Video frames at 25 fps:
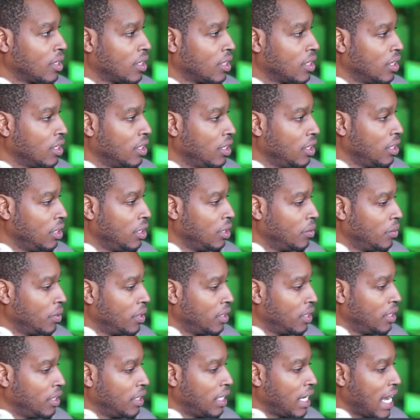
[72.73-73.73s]
you
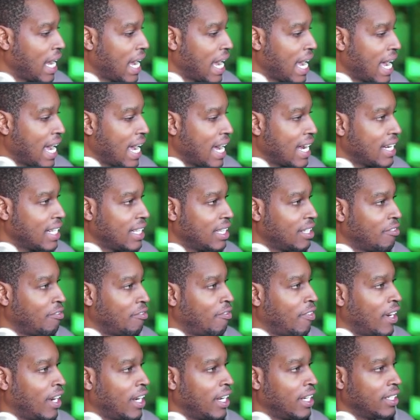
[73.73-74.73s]
would add the
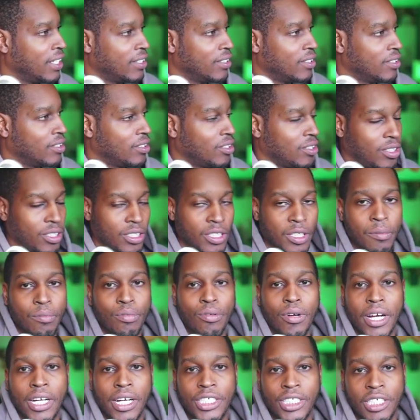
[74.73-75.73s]
file to your
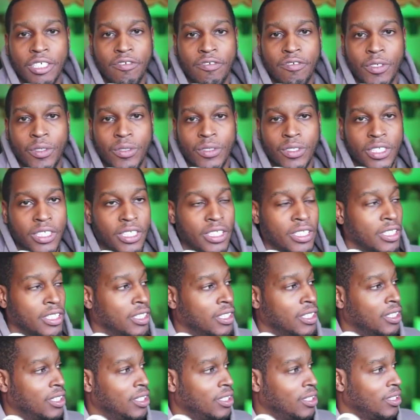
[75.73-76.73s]
project folder
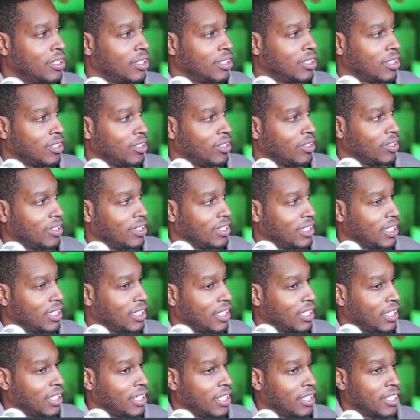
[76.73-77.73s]
so that you can see it
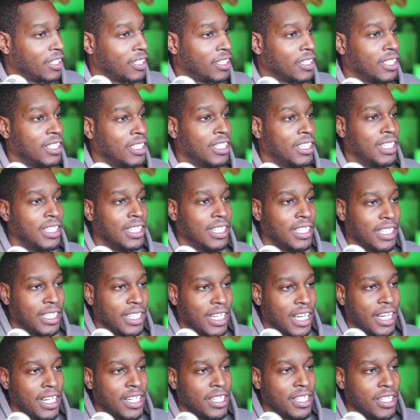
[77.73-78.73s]
here.
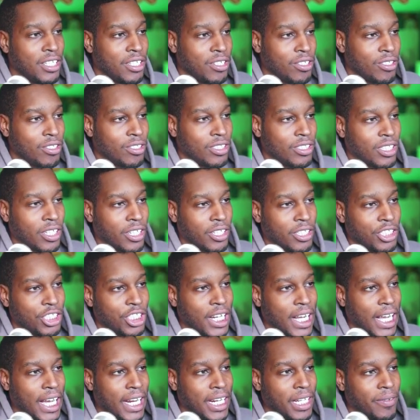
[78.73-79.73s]
Then you just start
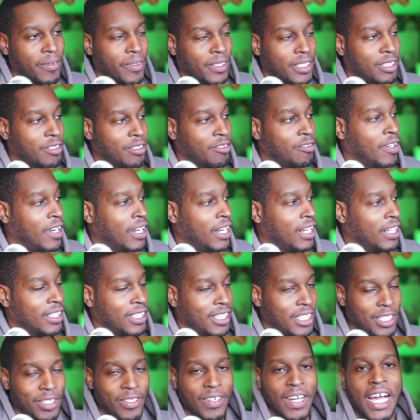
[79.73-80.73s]
chatting with the file
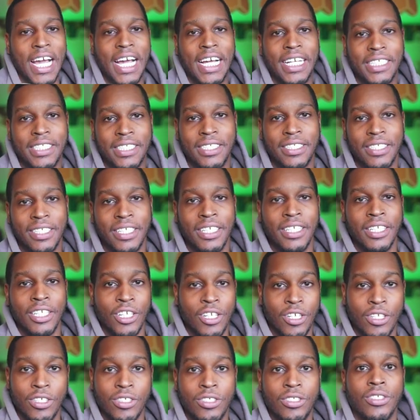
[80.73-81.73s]
and you ask
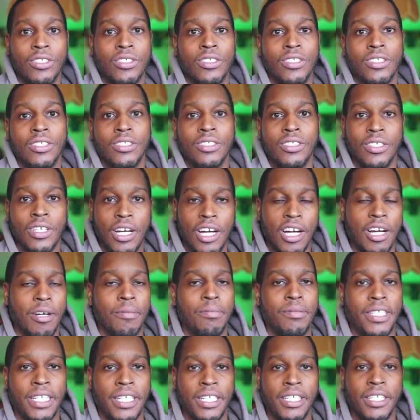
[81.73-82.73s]
cursor to
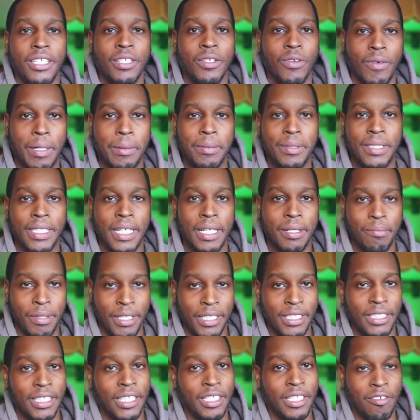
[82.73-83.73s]
update your website
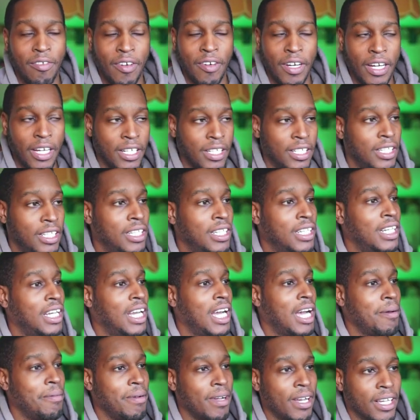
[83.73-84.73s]
based on the file.
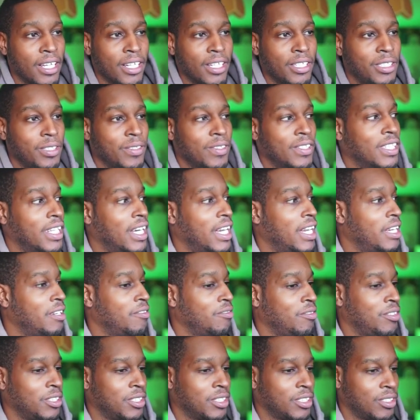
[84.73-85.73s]
I'm not going to do it live
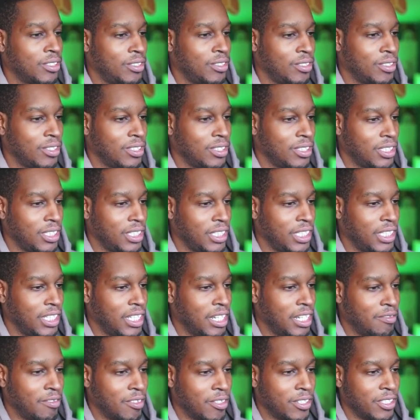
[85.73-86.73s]
just because you can see
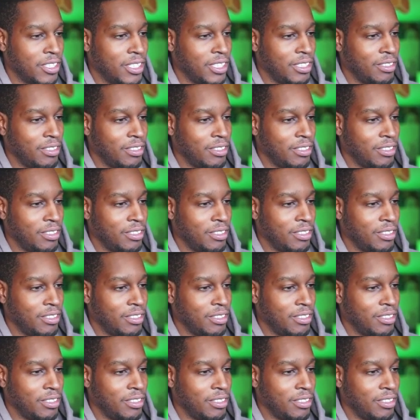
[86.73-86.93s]
I've already